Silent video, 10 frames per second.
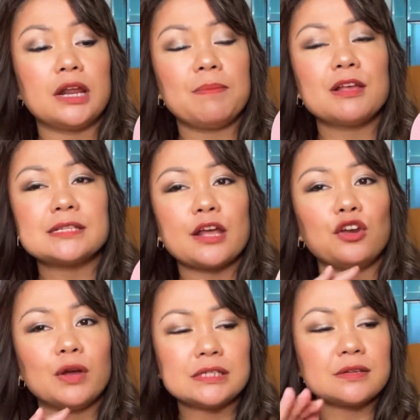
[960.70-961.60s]
because like, you
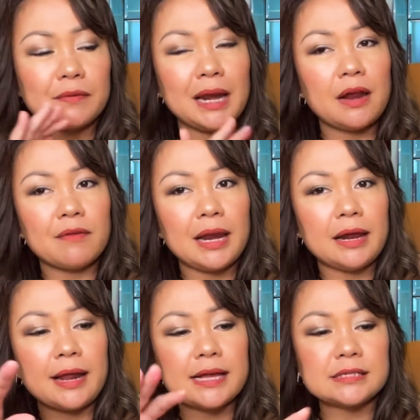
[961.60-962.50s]
know, it's really
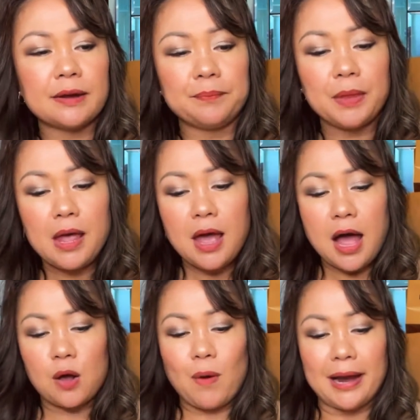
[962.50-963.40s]
nice
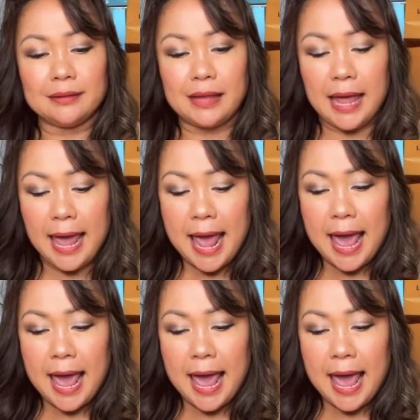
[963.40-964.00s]
quality.